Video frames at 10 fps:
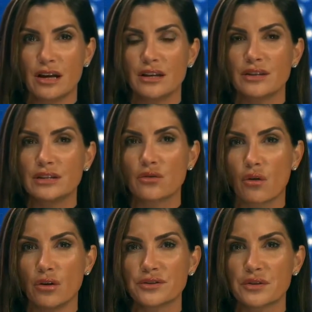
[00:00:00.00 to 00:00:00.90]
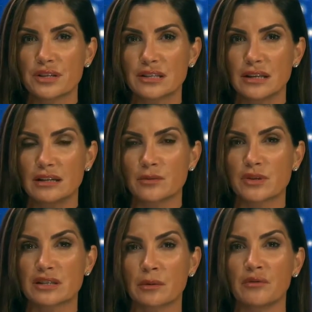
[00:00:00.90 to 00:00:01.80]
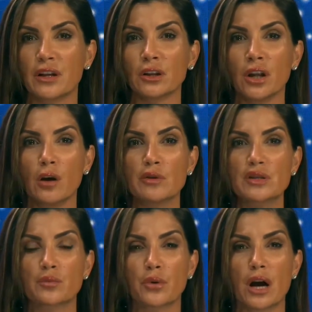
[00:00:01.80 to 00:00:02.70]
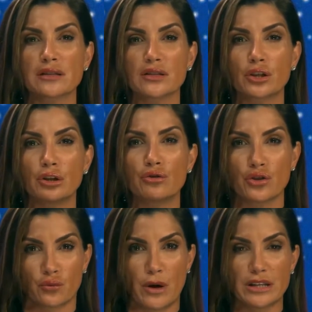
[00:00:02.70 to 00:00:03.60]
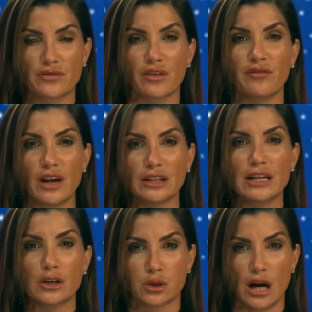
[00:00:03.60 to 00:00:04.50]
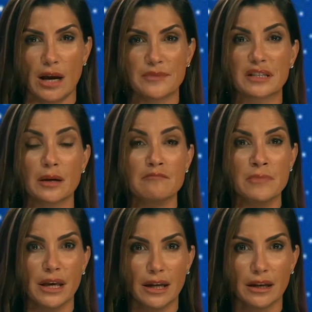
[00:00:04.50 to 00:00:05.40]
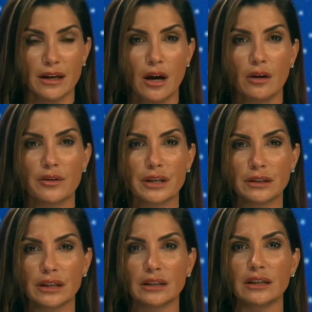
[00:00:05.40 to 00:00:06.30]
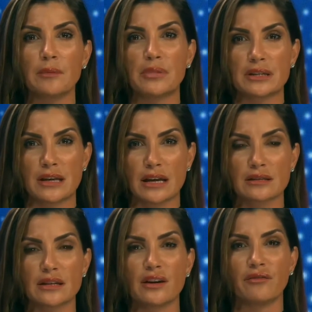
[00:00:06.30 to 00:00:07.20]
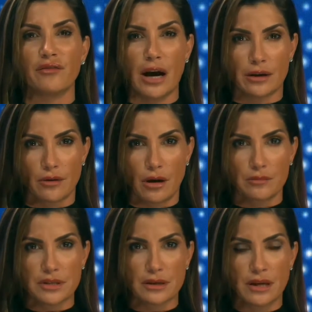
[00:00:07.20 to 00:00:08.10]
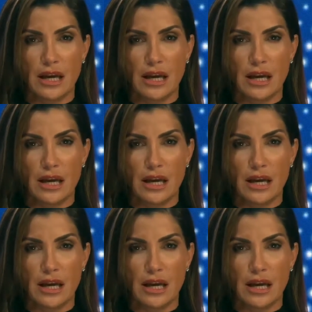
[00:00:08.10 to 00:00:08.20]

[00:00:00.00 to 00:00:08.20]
These are also the cities with some of the lowest prosecution rates for felony crimes committed with illegally possessed firearms.